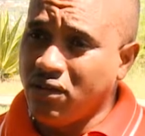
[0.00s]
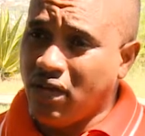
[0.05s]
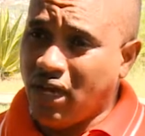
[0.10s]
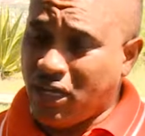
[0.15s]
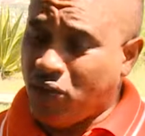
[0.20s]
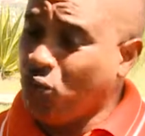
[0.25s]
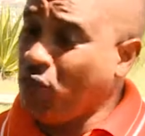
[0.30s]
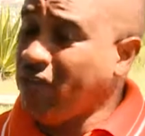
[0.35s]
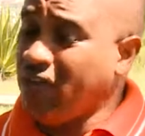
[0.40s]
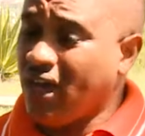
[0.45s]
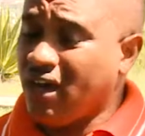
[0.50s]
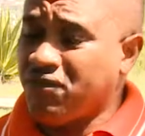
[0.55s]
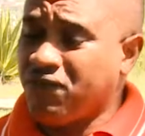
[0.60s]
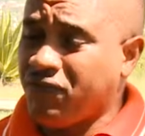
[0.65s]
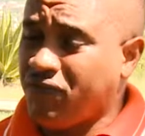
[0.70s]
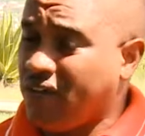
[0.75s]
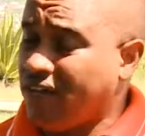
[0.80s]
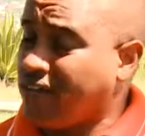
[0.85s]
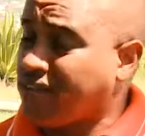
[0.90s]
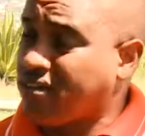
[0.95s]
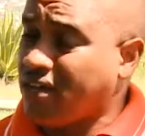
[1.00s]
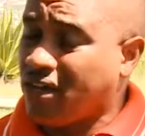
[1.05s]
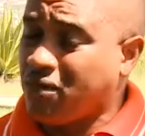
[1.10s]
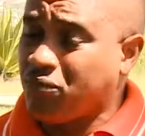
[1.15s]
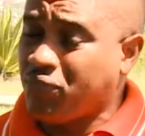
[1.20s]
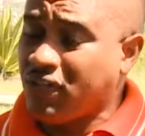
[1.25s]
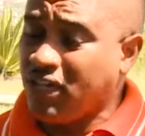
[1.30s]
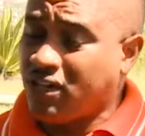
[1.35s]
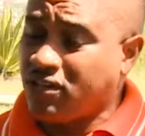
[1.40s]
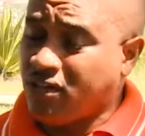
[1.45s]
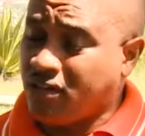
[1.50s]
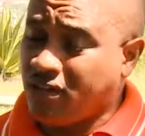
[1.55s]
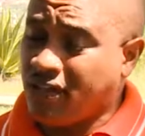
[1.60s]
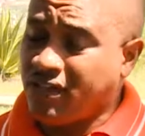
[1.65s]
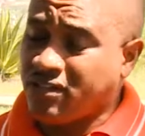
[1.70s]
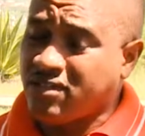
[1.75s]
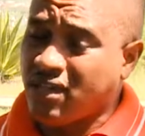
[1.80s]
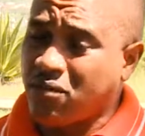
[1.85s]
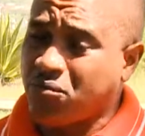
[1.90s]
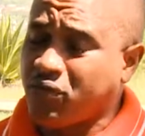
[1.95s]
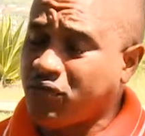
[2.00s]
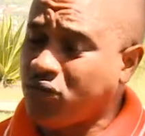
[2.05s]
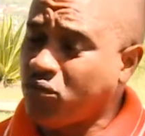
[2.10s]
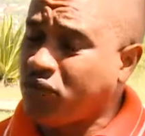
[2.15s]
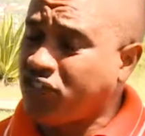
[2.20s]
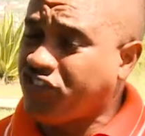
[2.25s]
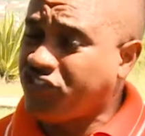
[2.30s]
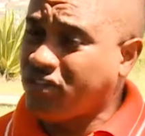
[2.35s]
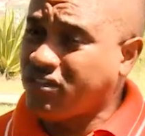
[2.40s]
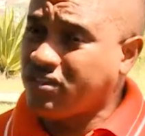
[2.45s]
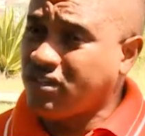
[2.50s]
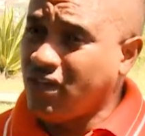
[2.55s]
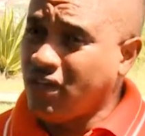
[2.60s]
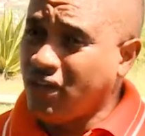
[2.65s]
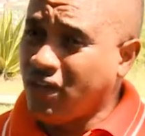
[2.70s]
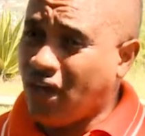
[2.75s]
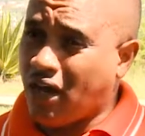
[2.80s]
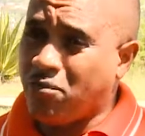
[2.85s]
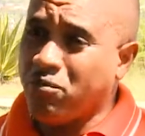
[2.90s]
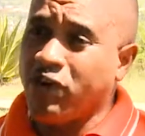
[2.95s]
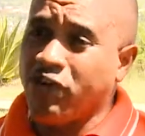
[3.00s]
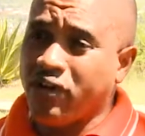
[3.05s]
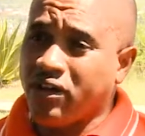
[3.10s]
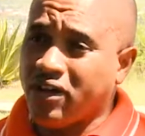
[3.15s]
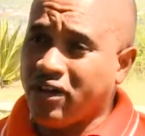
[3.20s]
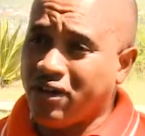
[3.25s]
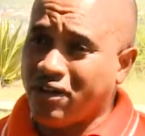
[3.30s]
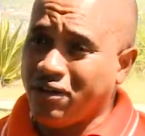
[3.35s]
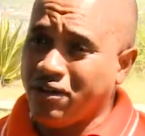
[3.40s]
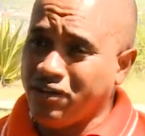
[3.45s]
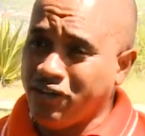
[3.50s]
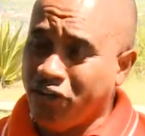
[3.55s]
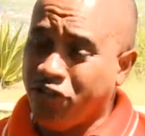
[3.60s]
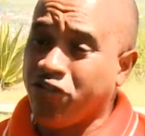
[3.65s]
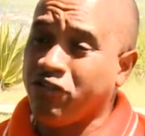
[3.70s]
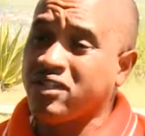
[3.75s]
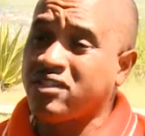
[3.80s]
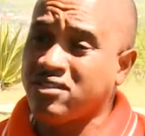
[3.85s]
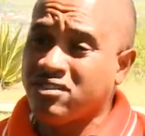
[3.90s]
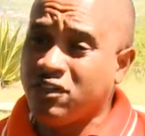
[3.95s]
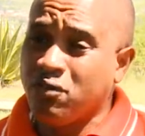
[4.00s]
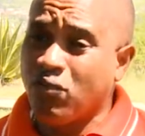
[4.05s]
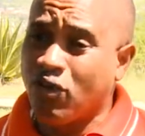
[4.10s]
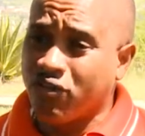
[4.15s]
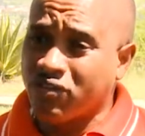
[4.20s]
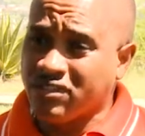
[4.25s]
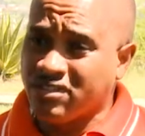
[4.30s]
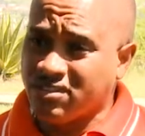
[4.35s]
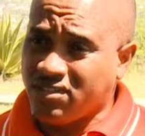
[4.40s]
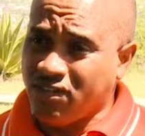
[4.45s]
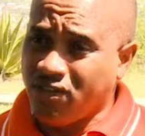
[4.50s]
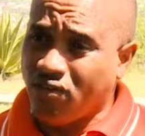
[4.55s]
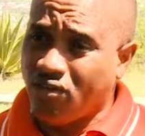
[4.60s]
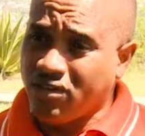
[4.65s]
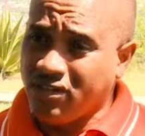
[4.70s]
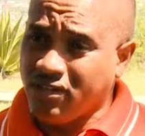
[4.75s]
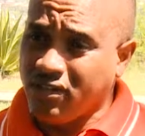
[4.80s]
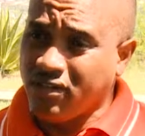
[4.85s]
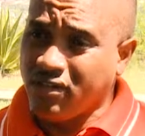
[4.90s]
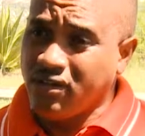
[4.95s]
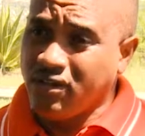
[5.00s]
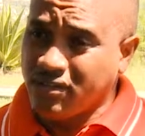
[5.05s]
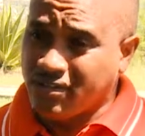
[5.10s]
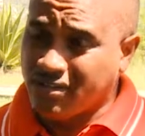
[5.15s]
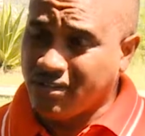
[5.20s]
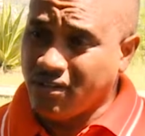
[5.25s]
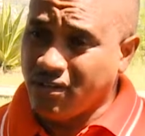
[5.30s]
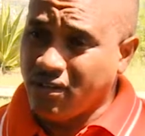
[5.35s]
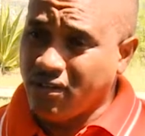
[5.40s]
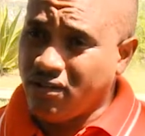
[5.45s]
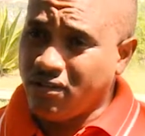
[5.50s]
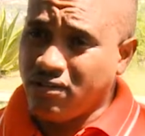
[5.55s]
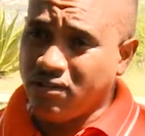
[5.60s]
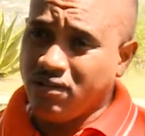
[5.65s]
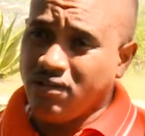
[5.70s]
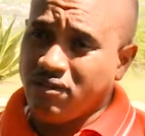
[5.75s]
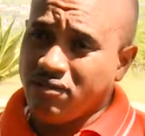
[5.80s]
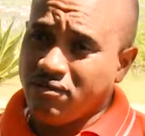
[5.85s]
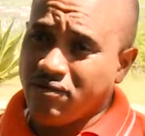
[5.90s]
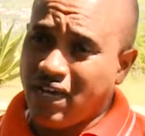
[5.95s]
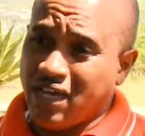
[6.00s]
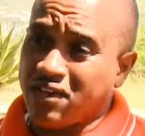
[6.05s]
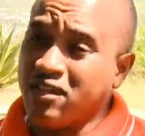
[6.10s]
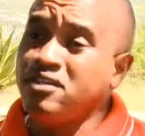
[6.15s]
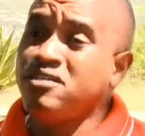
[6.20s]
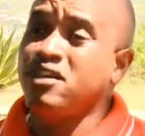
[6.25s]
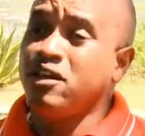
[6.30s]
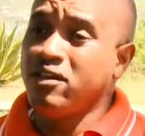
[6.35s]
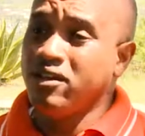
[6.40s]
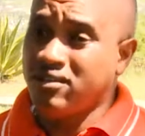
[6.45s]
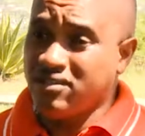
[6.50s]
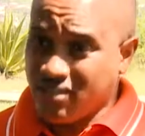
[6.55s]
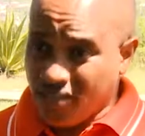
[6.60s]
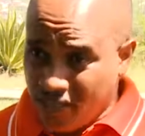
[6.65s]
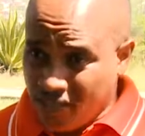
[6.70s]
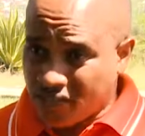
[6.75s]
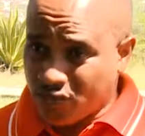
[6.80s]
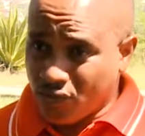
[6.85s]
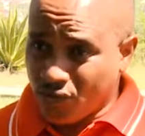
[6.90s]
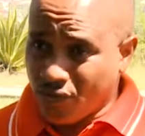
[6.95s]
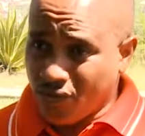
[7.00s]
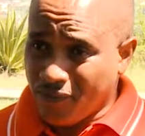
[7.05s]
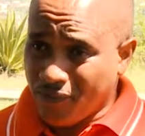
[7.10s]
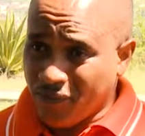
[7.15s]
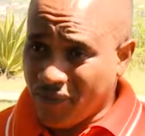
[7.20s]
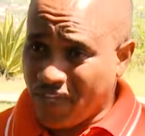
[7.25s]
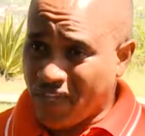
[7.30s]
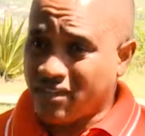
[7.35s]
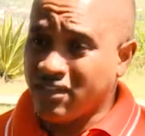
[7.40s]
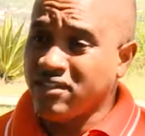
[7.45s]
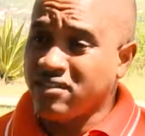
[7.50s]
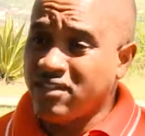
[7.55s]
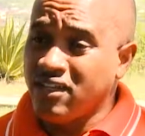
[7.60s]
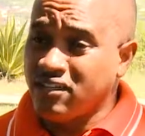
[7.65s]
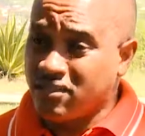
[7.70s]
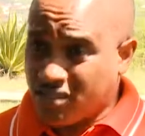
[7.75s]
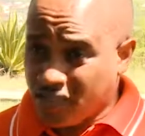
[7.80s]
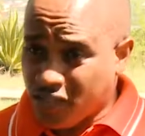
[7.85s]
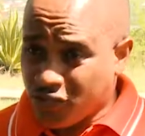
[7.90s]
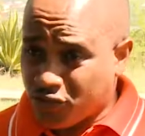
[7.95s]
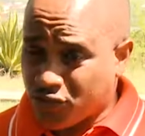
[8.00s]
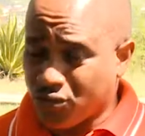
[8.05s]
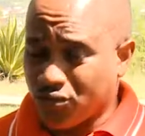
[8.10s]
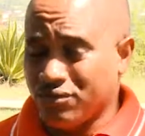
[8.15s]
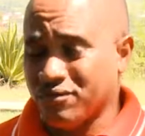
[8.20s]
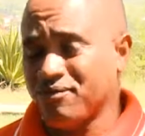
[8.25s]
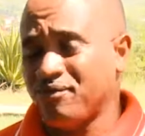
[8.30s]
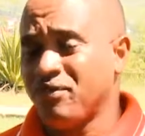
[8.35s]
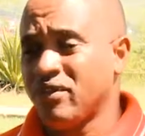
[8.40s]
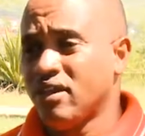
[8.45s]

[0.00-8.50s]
And we have, for example, another example, which is America, the greatest democracy on the earth. At least they say so. Well, yeah. At least they say so.